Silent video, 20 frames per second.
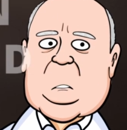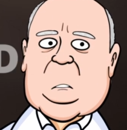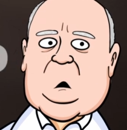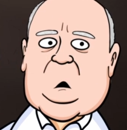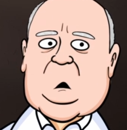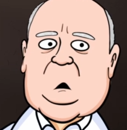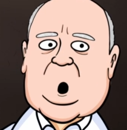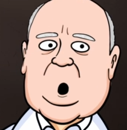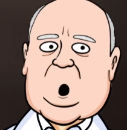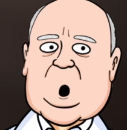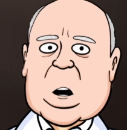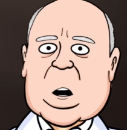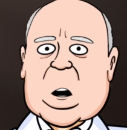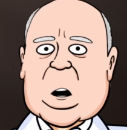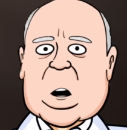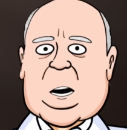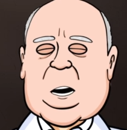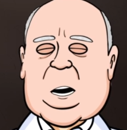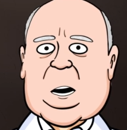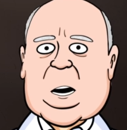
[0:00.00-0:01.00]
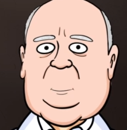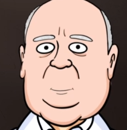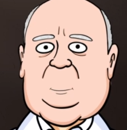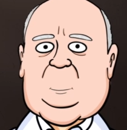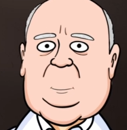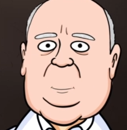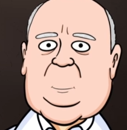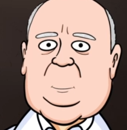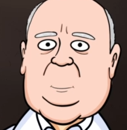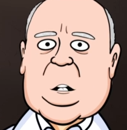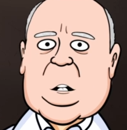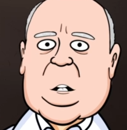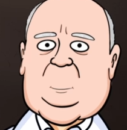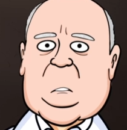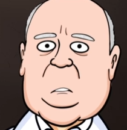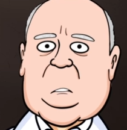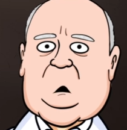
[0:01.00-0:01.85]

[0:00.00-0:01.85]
an urban legend.